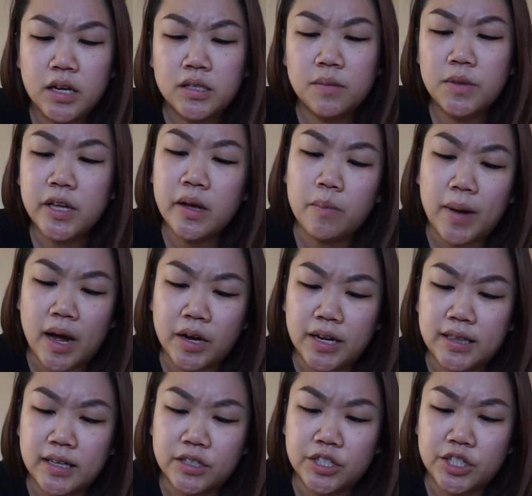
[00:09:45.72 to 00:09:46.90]
Something about
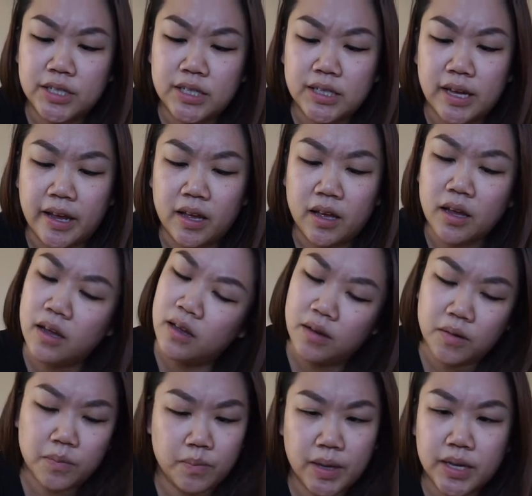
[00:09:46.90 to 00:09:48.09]
it that's just like
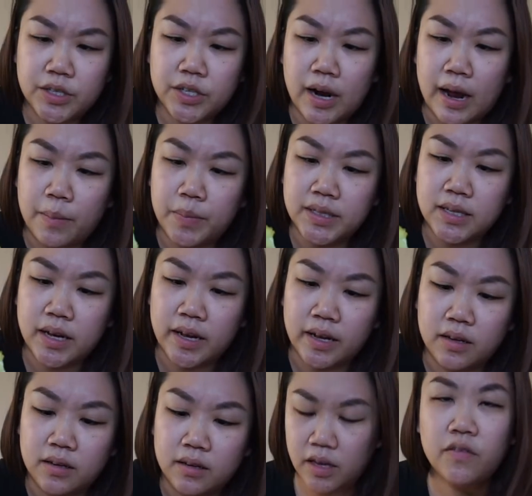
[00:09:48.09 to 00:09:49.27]
makes your
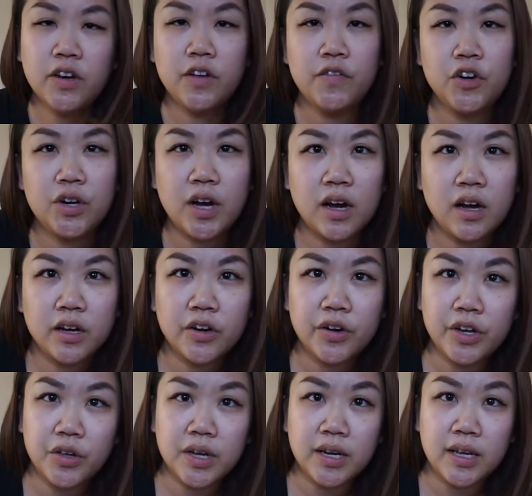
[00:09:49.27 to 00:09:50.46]
appetite, even if you're not
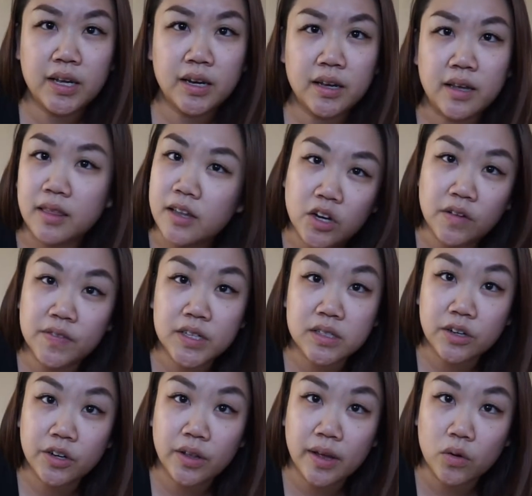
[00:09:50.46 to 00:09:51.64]
hungry, you could eat it and then all of a
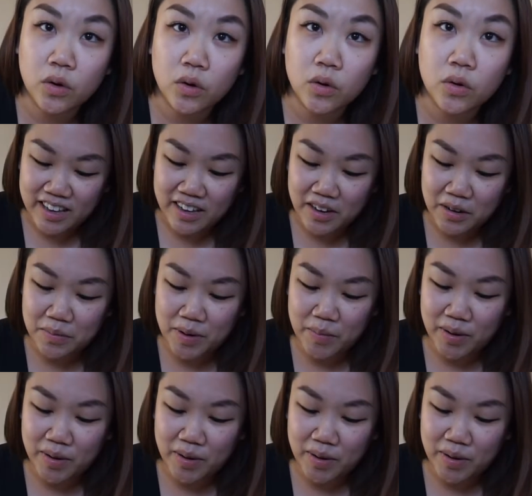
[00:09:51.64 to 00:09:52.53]
sudden you're like, oh, yum,